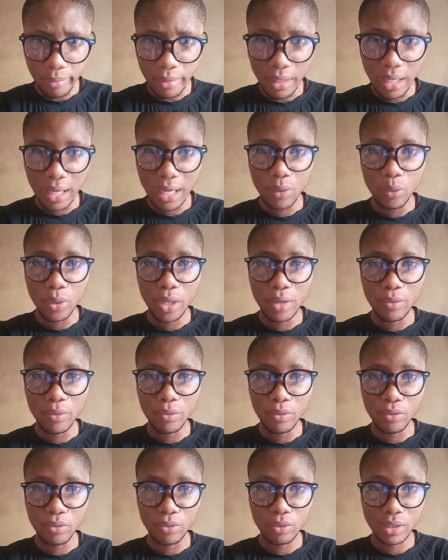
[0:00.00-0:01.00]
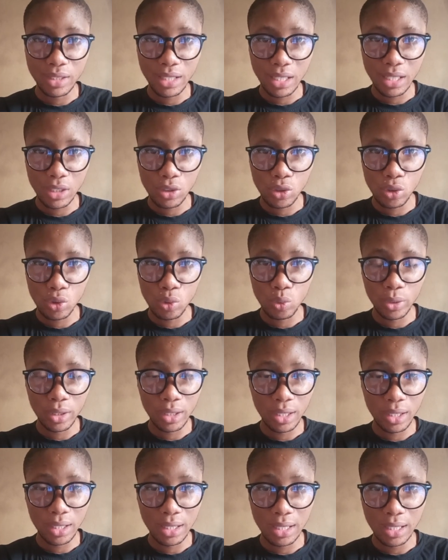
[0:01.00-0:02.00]
and we have said so we
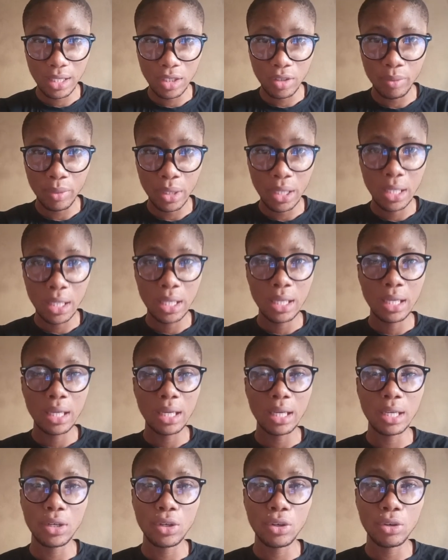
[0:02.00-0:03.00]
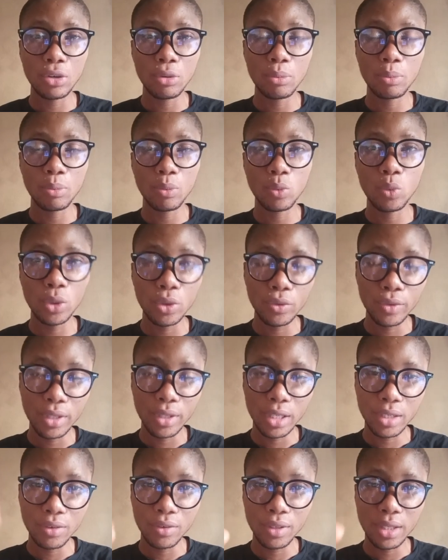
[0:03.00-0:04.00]
need one of the
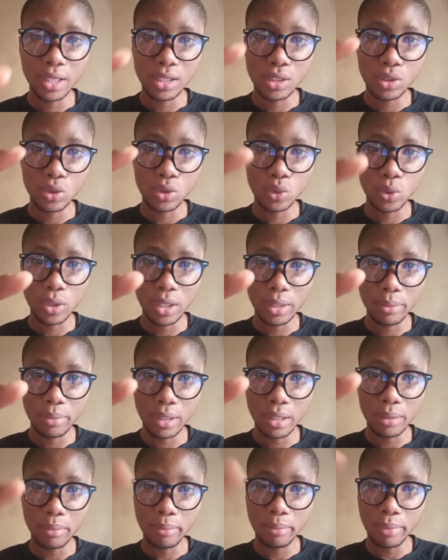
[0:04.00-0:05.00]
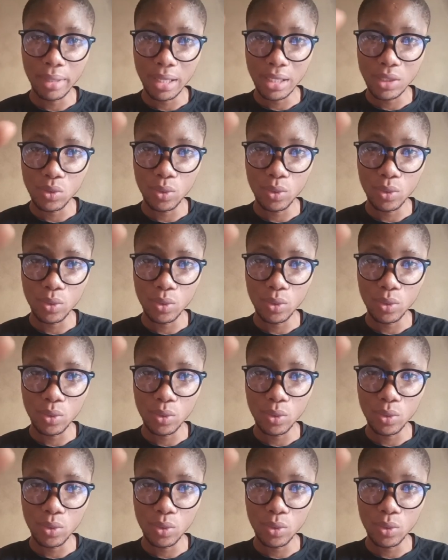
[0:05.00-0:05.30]
ingredients is soya and maize.